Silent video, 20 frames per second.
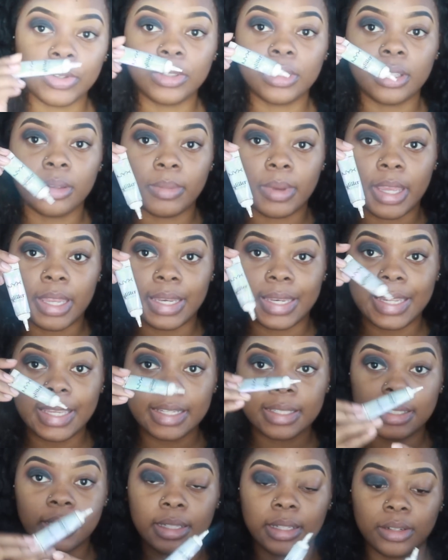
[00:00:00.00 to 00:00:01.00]
using my
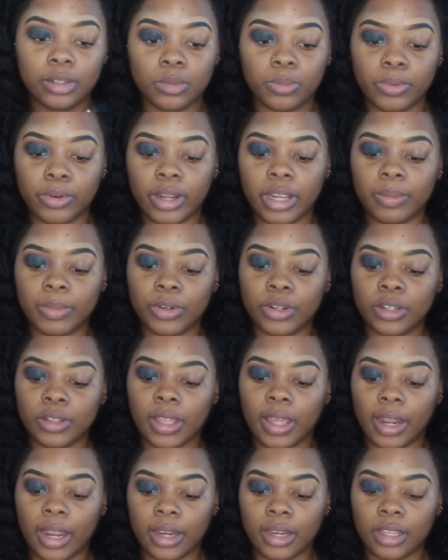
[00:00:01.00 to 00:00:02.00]
NYX glitter primer
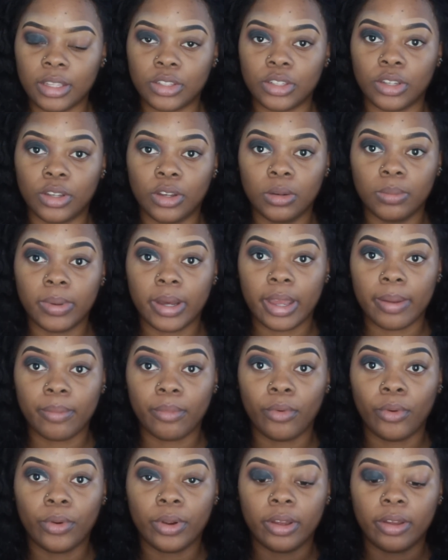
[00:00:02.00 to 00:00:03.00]
that I need to go buy
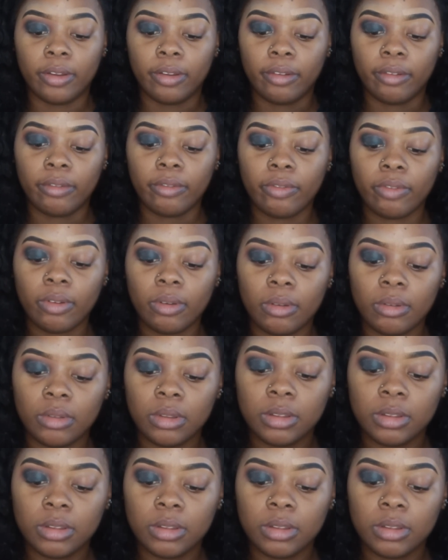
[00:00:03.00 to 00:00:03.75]
more of.